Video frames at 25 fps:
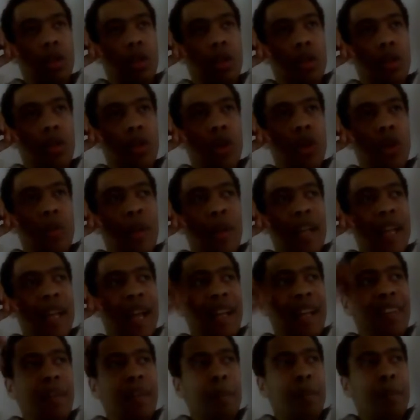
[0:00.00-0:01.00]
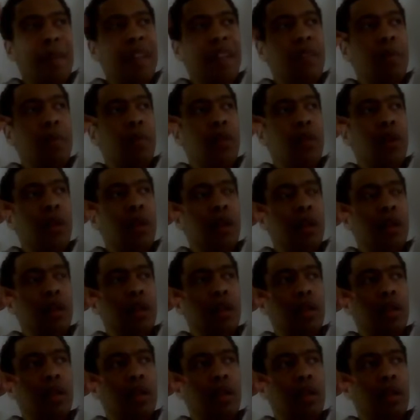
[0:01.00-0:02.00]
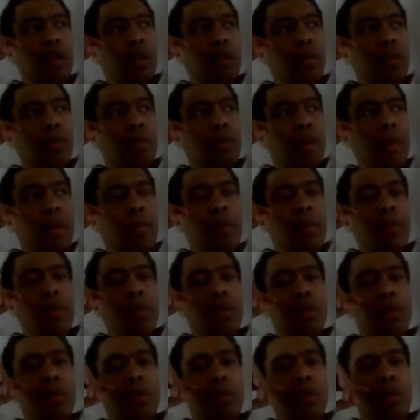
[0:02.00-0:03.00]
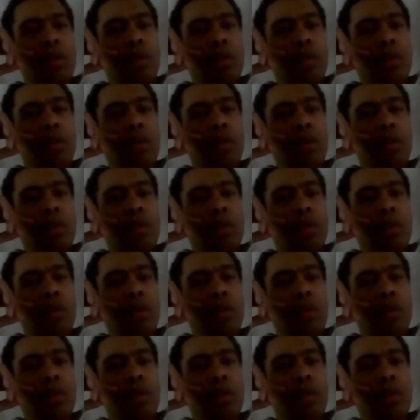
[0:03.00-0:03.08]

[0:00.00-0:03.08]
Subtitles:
Norway had a bit more people.